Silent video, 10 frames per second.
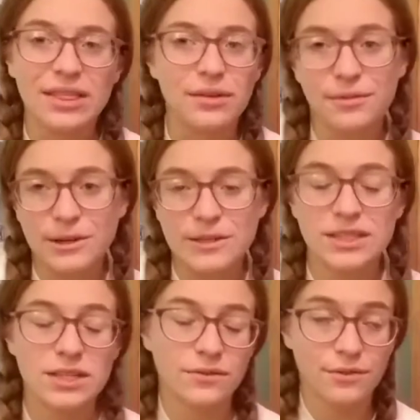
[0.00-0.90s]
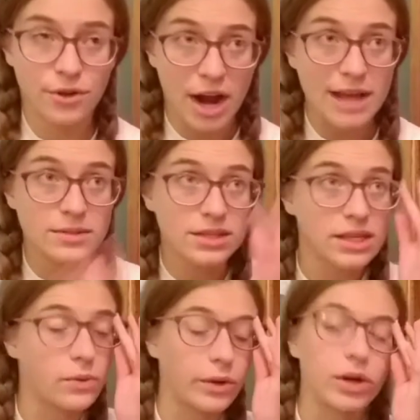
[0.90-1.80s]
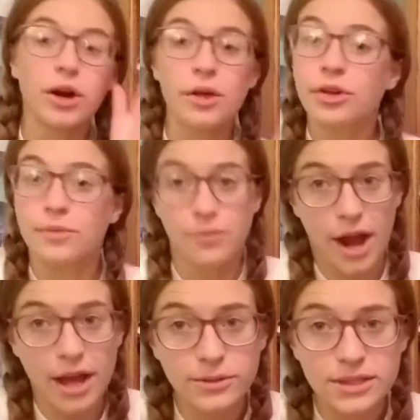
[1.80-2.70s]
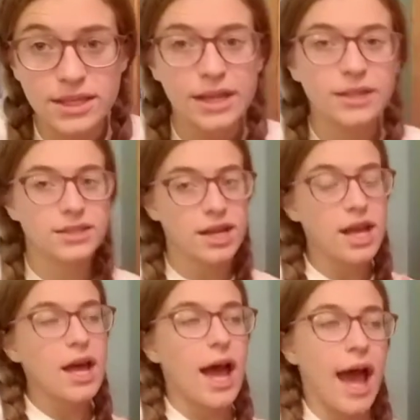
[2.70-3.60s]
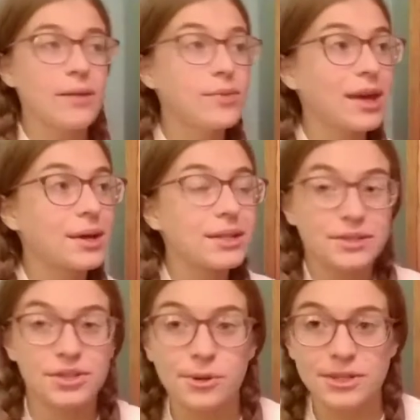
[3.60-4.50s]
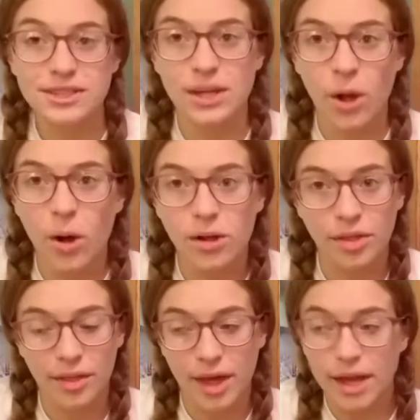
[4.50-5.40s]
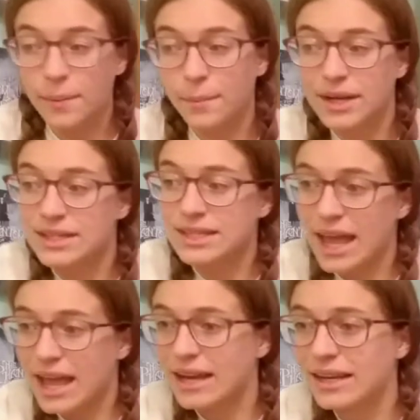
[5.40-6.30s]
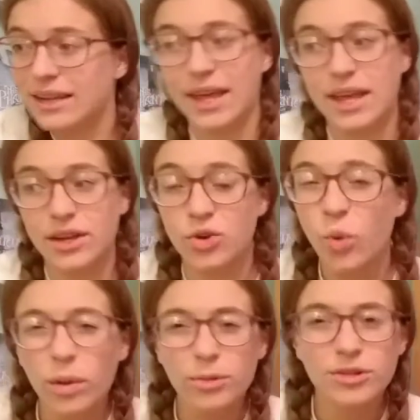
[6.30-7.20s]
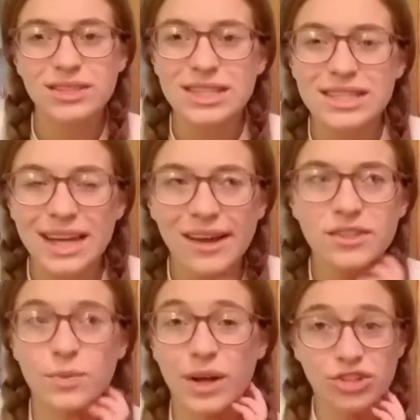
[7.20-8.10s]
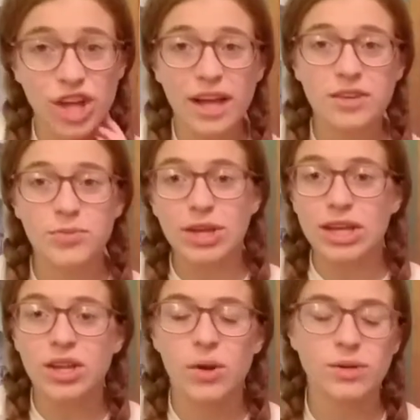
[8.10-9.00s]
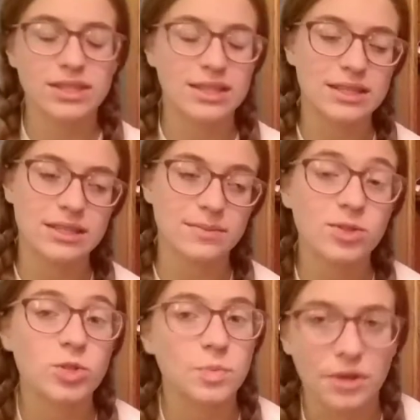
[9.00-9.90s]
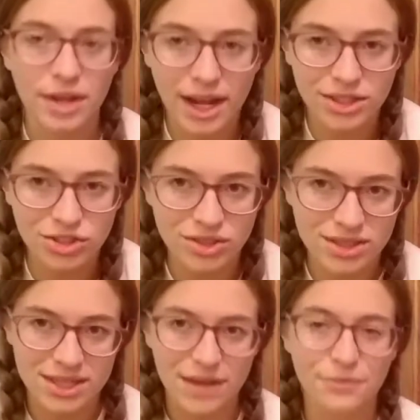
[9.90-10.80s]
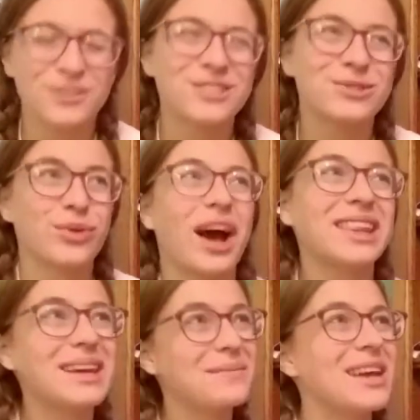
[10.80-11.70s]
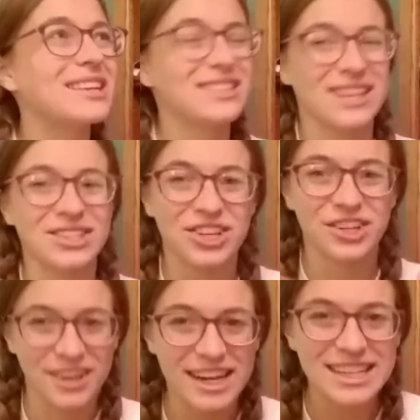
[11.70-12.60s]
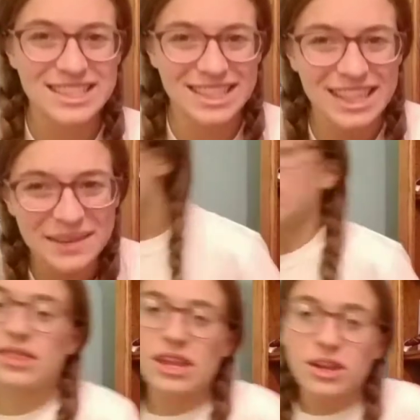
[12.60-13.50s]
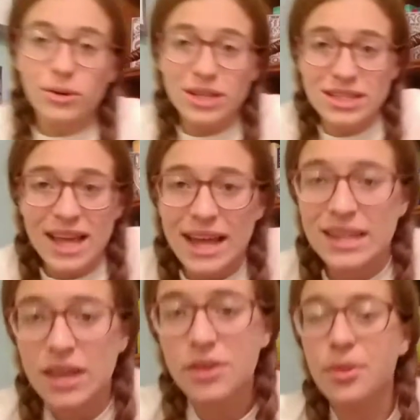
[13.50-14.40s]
the first crime scene where Arthur Bragg was killed, Abigail is noticing all the like mundane, like normal details, while Jackaby notices some supernatural stuff, which is why they make such a great team. They notice that the